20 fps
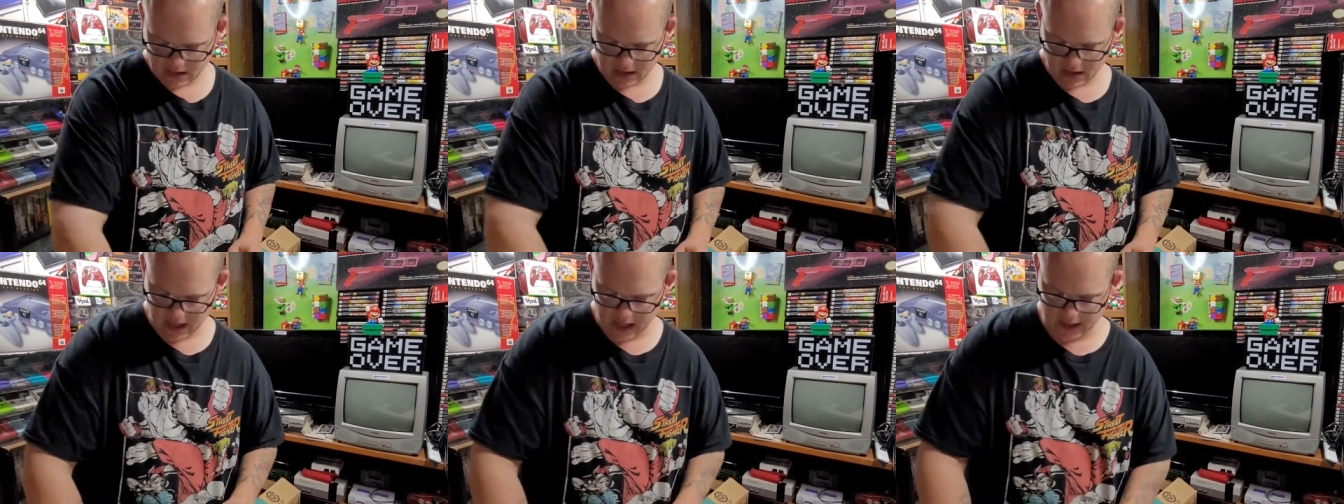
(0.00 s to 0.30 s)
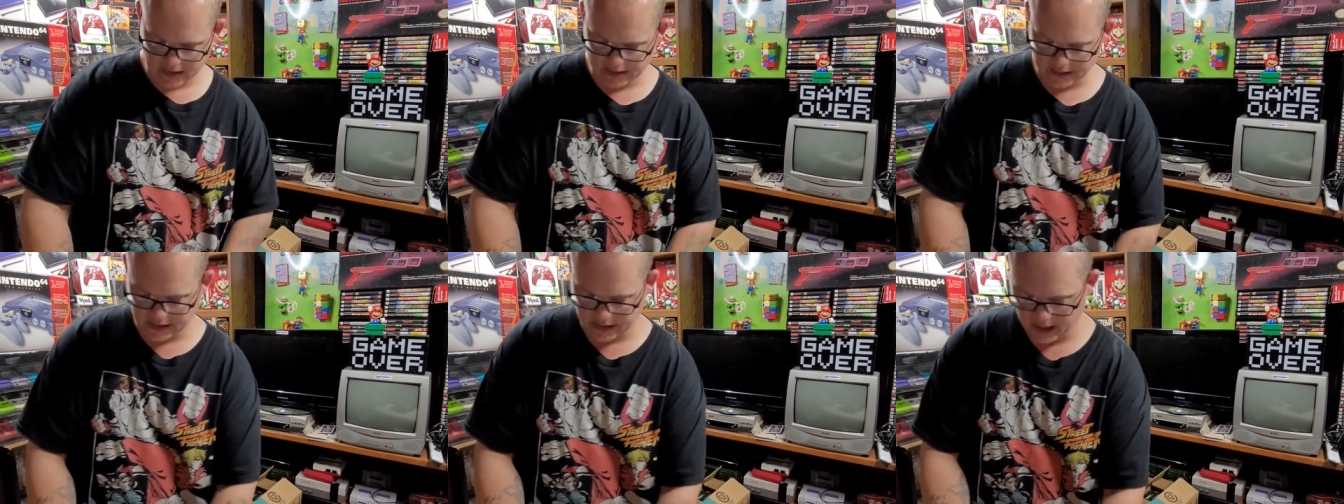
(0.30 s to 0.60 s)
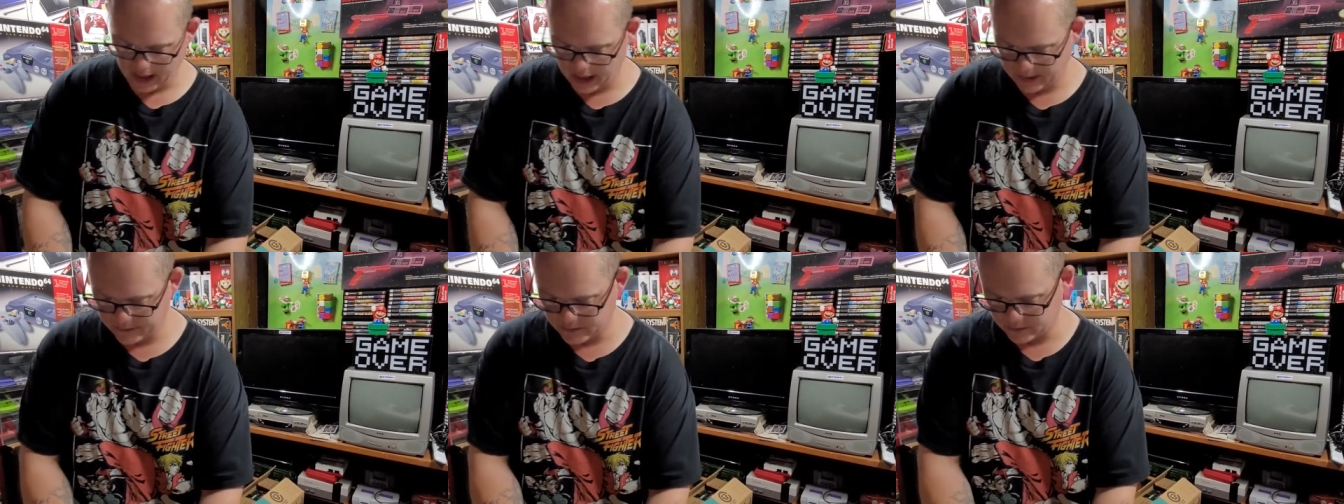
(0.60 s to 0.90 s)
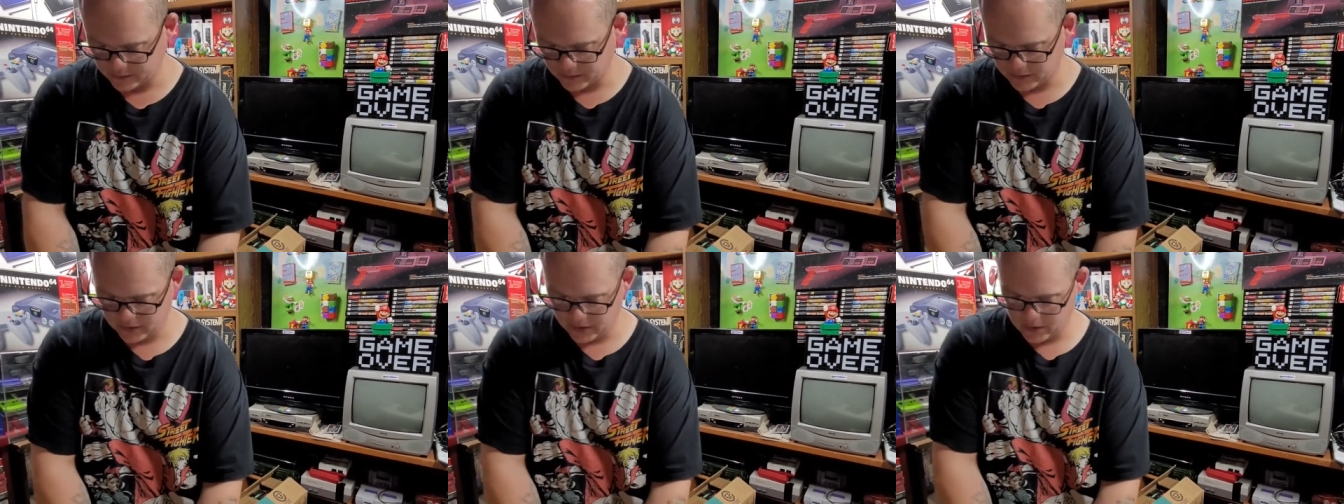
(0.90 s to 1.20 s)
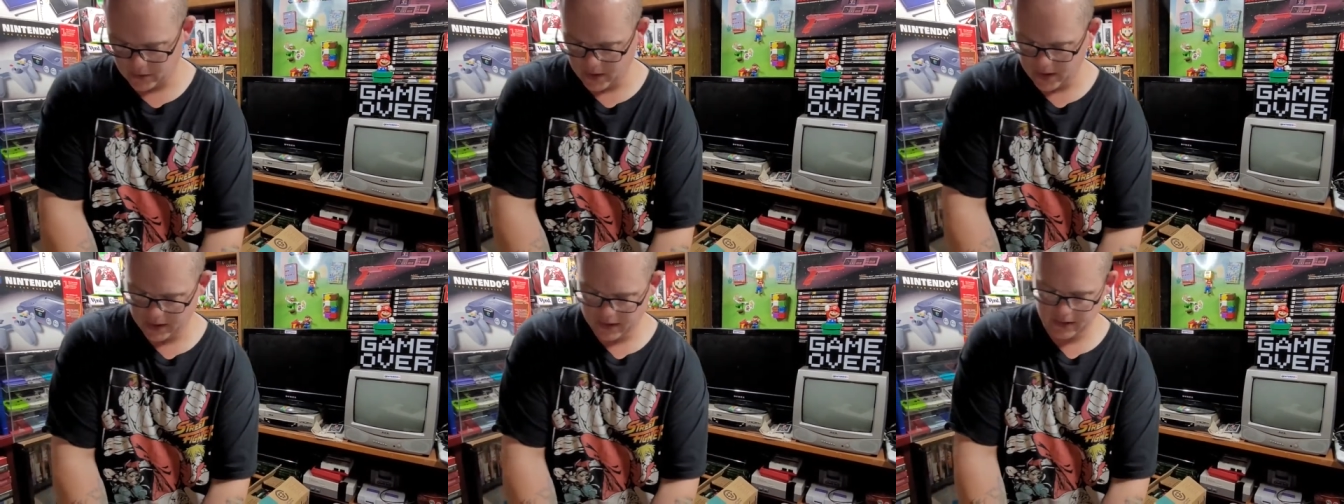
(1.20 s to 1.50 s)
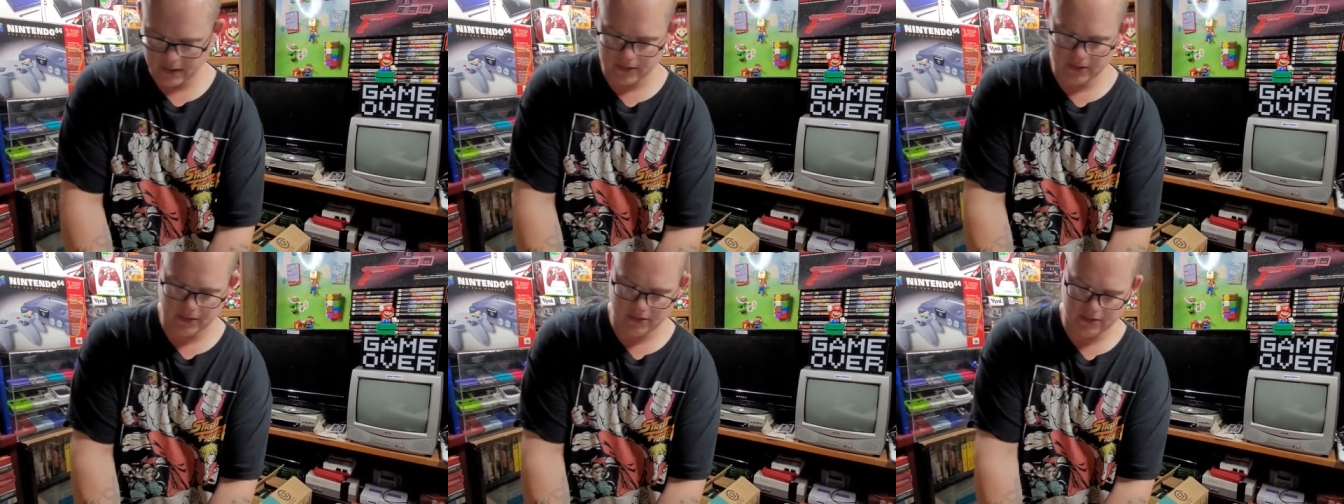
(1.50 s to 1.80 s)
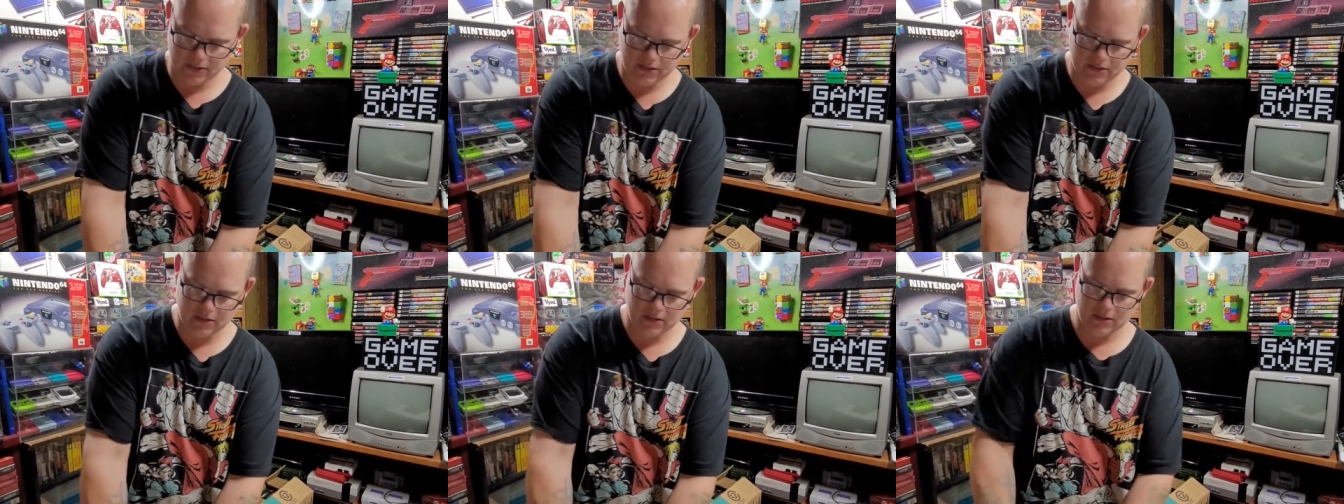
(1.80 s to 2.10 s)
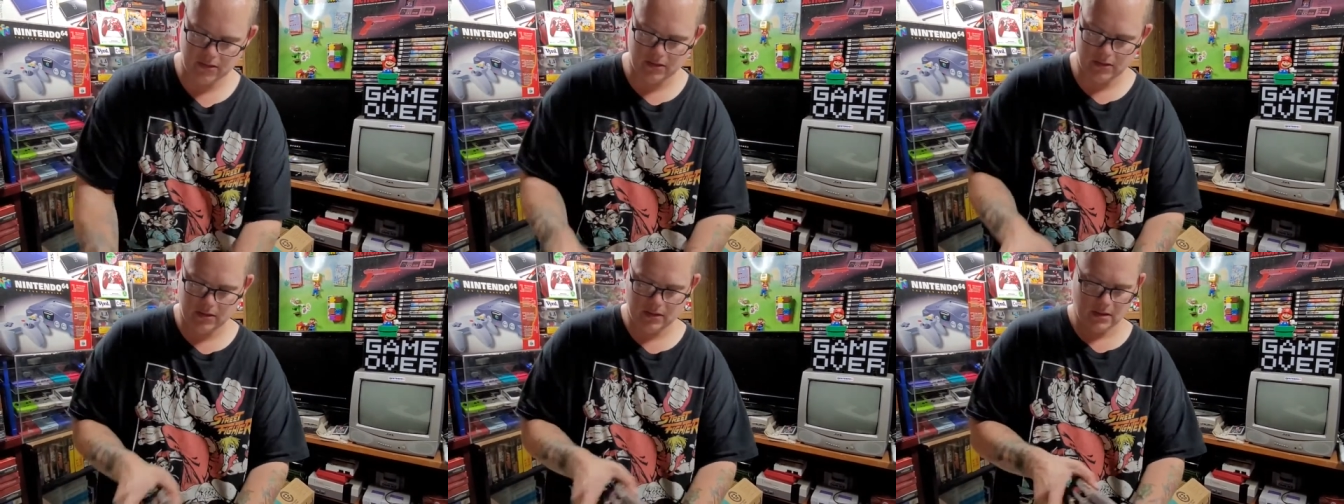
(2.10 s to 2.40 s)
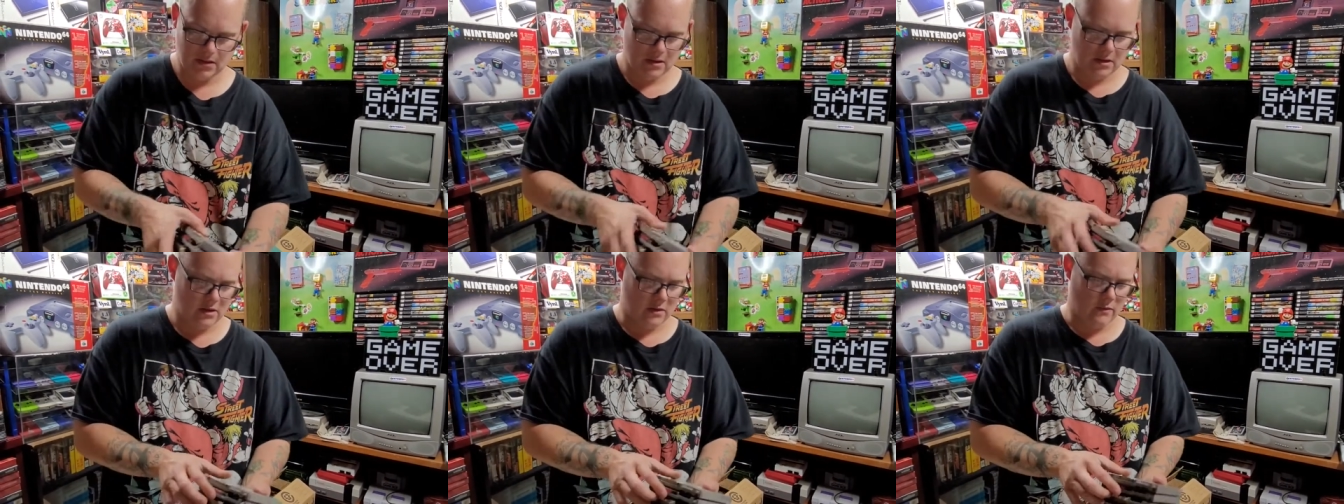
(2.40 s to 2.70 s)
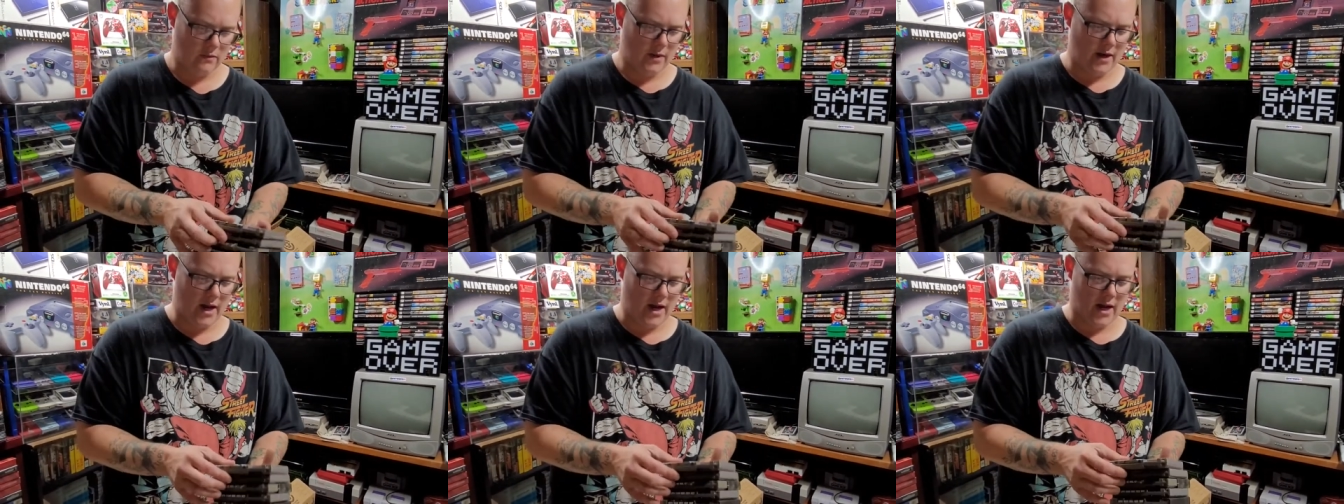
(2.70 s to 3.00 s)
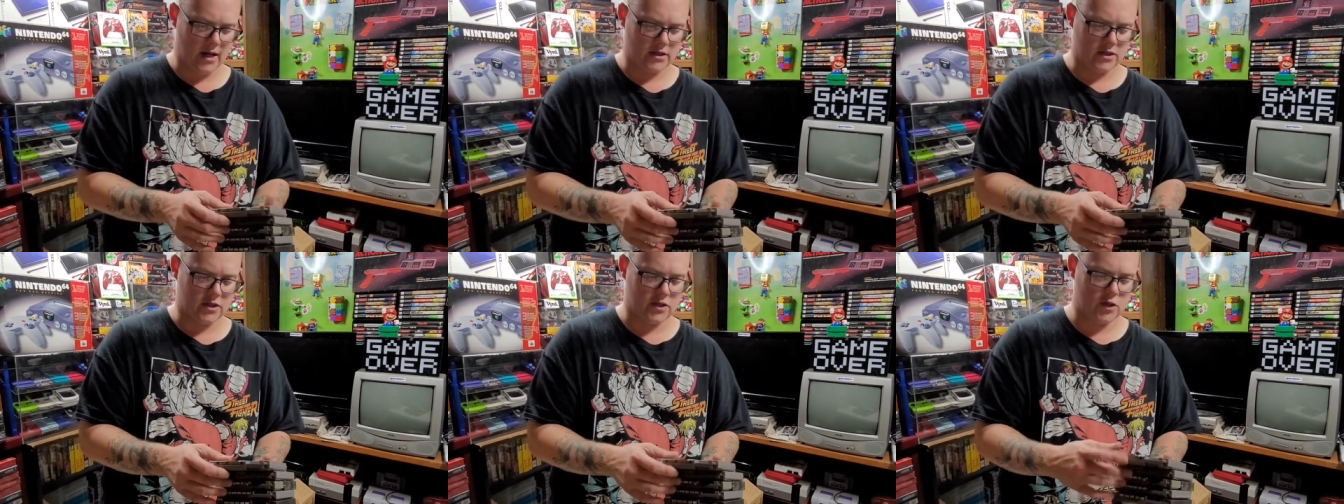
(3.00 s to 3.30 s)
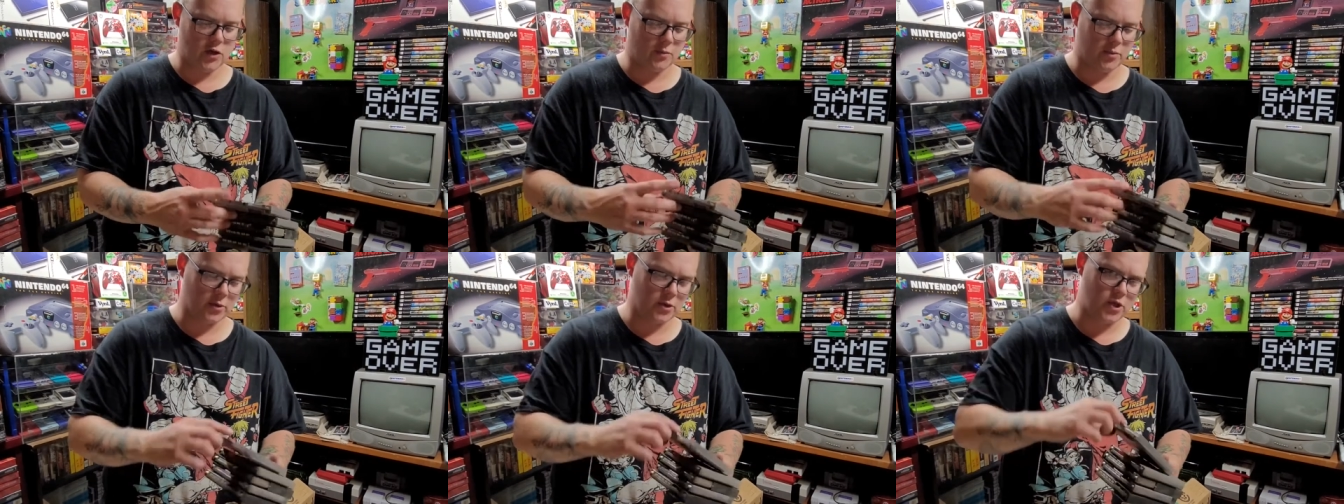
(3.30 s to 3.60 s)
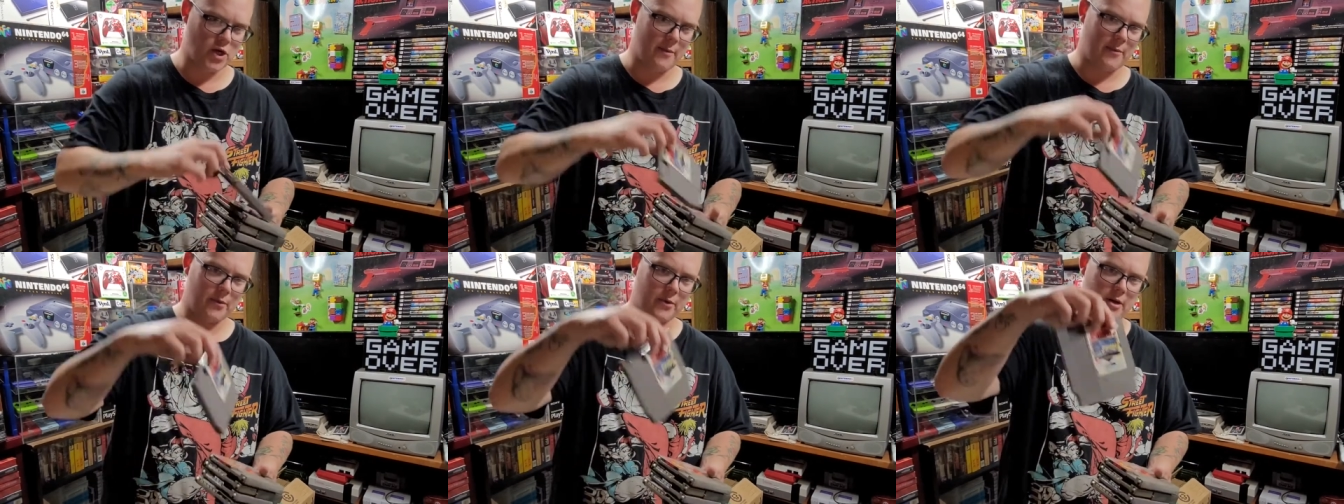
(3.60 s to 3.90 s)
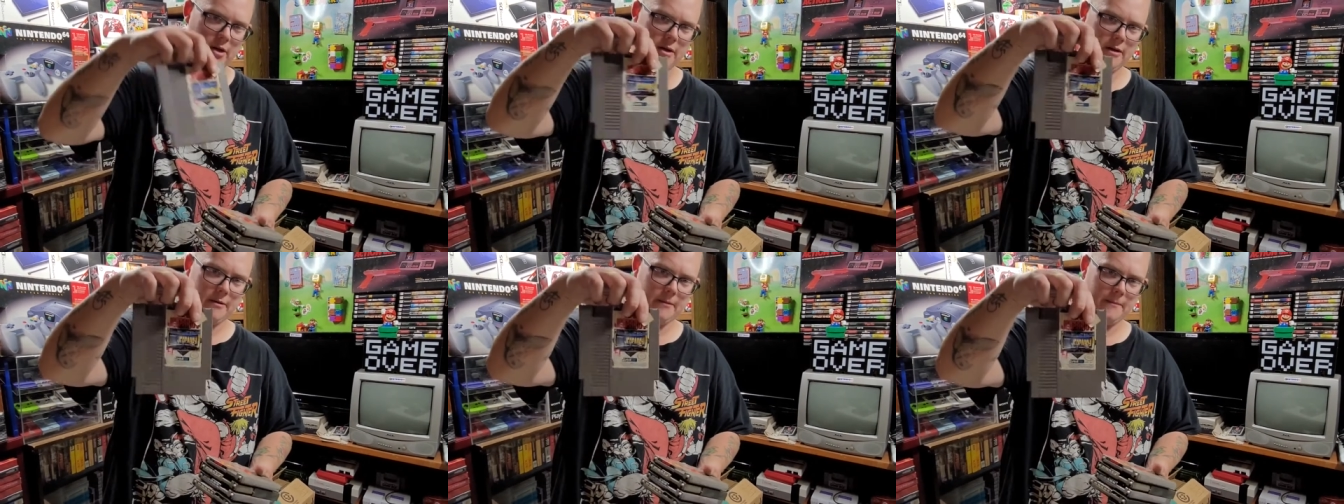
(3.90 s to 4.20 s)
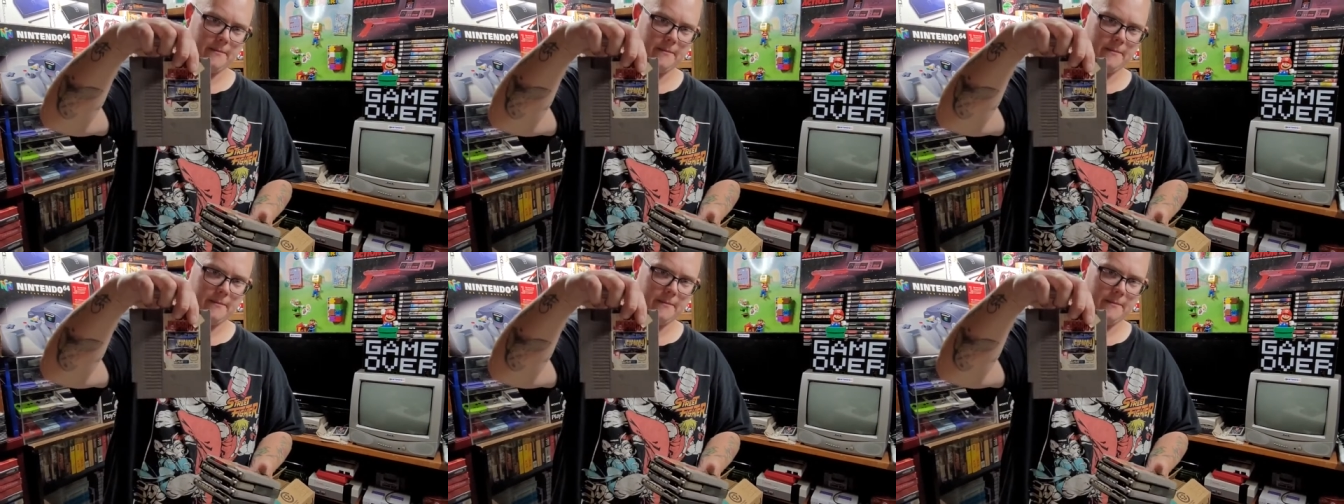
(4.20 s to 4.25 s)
On to the games really quick. We got Super Jeopardy.